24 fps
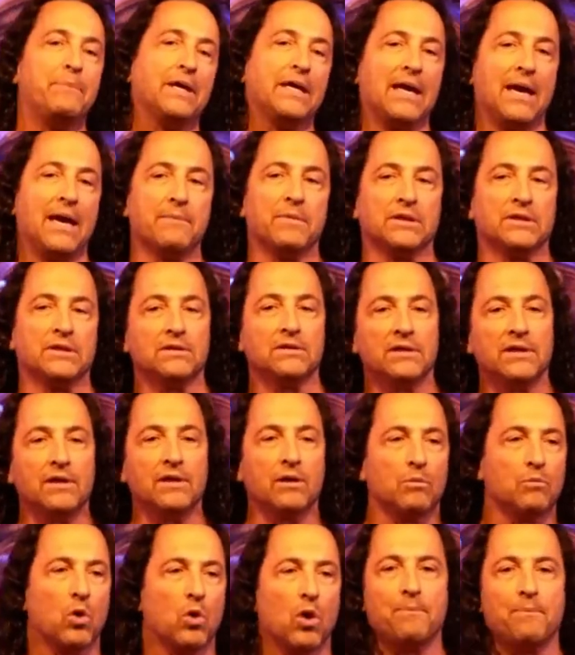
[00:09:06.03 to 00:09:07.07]
became a
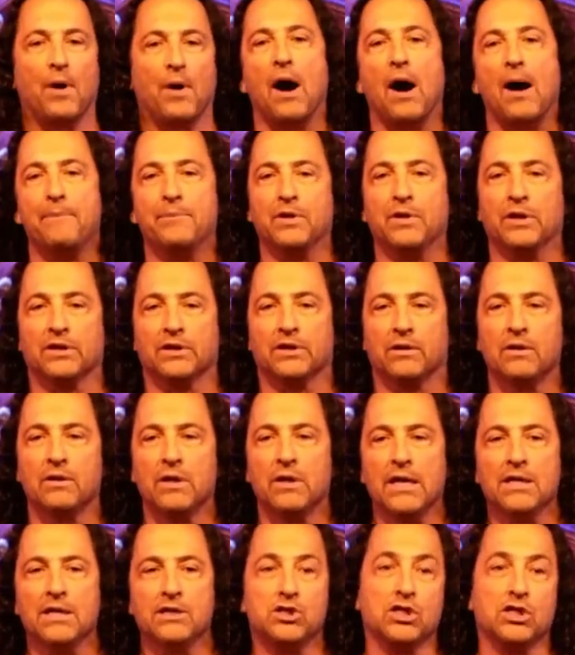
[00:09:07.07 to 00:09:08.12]
little more popular
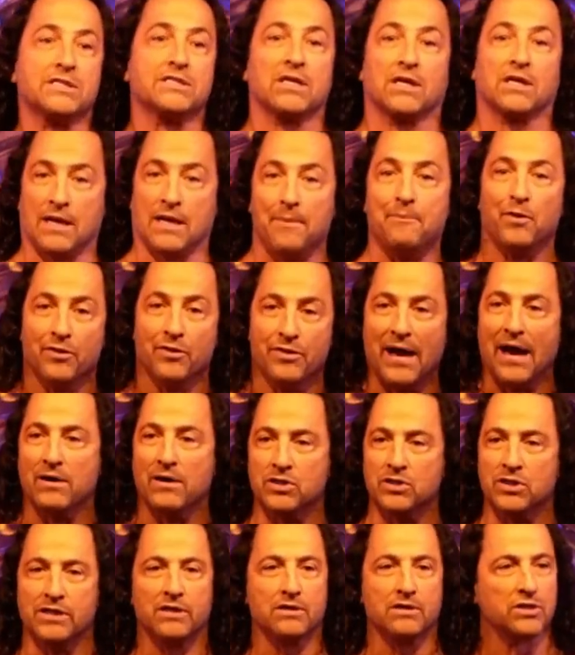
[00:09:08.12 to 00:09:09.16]
just a couple
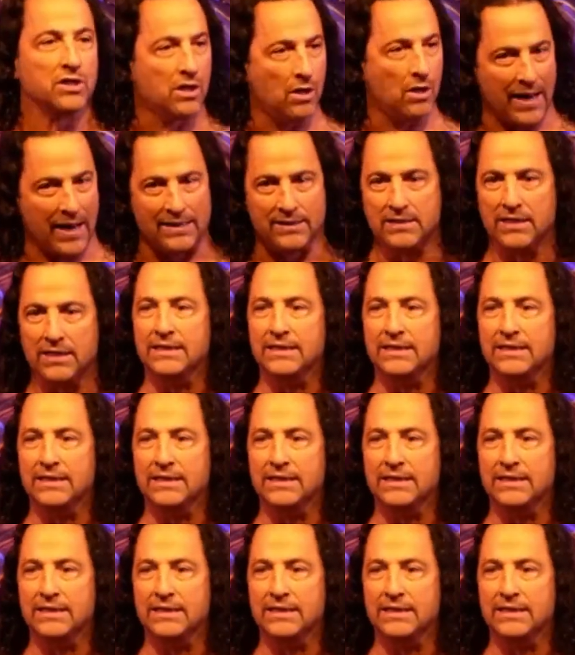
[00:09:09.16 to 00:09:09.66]
thousand years ago and